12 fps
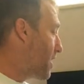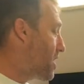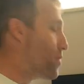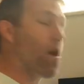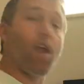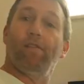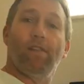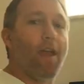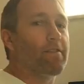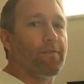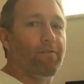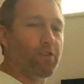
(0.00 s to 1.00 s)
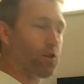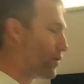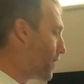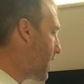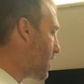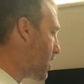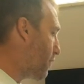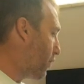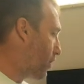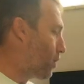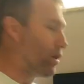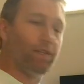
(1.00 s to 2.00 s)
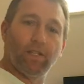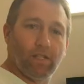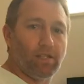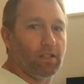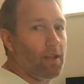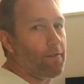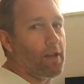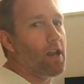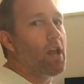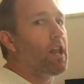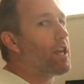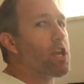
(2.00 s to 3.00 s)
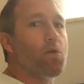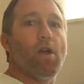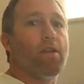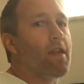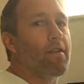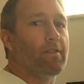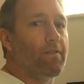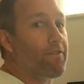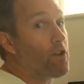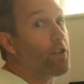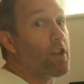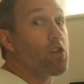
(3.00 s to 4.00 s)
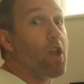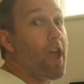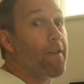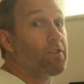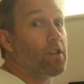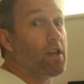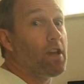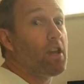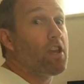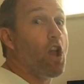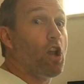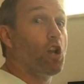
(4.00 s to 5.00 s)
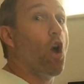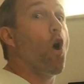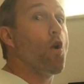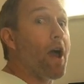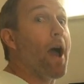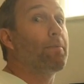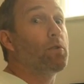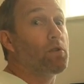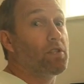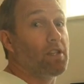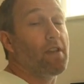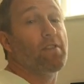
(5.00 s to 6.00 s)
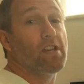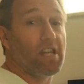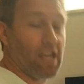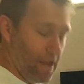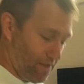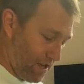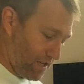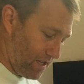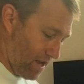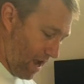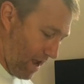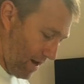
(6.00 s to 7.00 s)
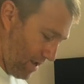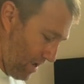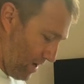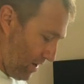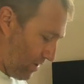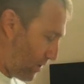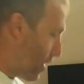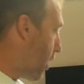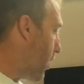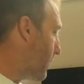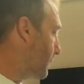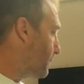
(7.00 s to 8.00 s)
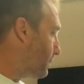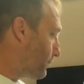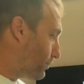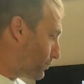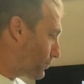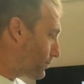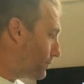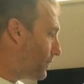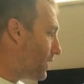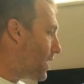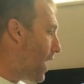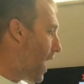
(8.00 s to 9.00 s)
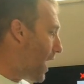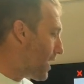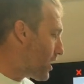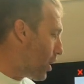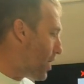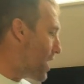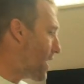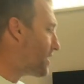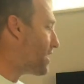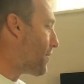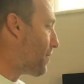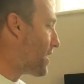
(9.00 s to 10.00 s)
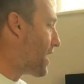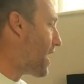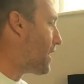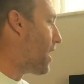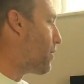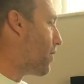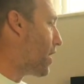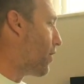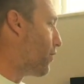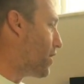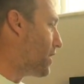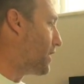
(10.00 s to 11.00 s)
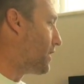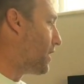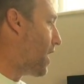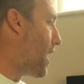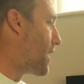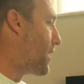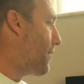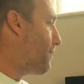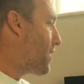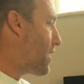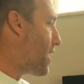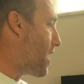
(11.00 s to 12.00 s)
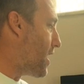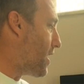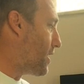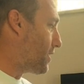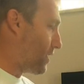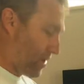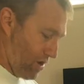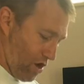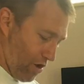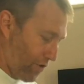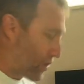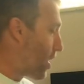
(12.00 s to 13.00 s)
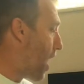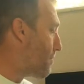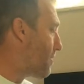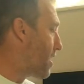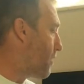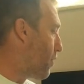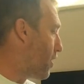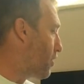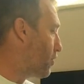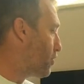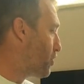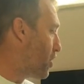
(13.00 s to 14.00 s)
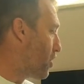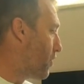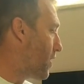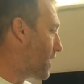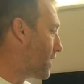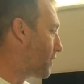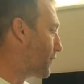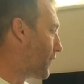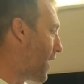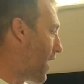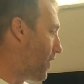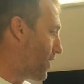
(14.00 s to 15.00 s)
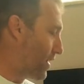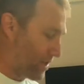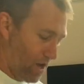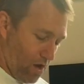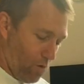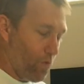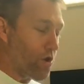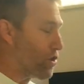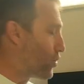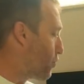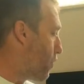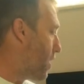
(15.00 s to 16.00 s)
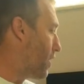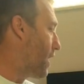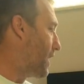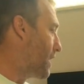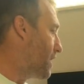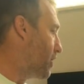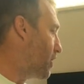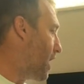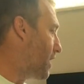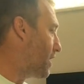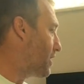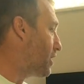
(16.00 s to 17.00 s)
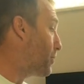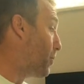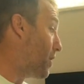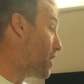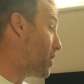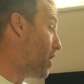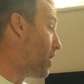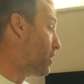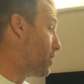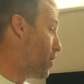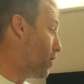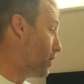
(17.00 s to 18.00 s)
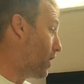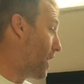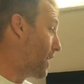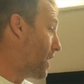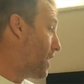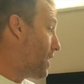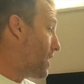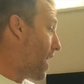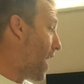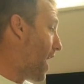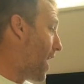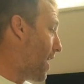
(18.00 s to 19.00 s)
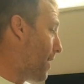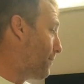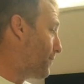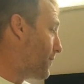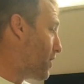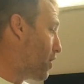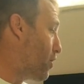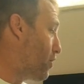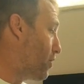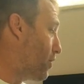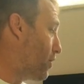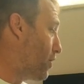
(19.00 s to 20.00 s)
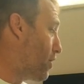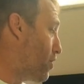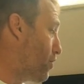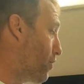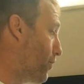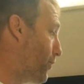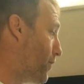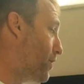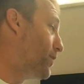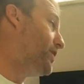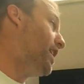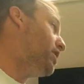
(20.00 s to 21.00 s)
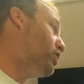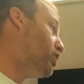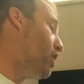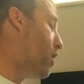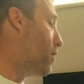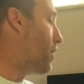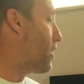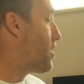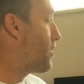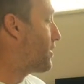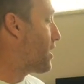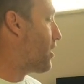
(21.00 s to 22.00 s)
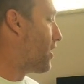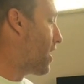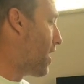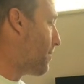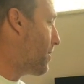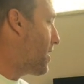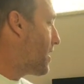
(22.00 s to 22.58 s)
you won't even have to feel that, you know, we're calling this a 7, like you won't even have to feel that you have to, you know, load up to a 7 to get this done. So, you know, next step, again, like what I really like is, you know, the timing of what you're doing as far as when you want to like initiate this is pretty good. You know, like, you know, you've sent your shoulder and you've sent your hip,